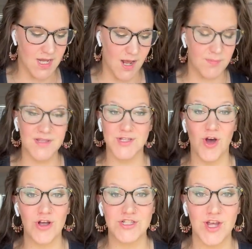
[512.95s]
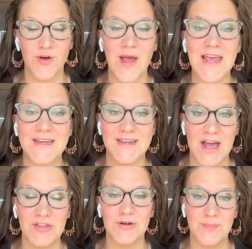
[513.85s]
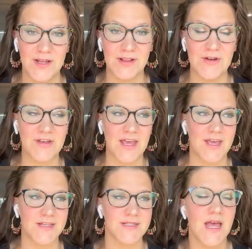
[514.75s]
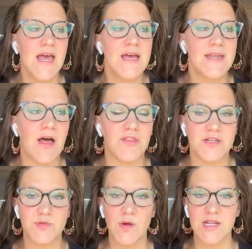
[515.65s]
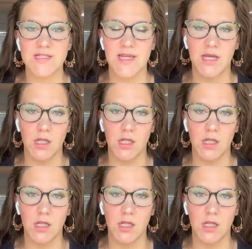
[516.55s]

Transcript: up is also another pillowcase. Now this one is like a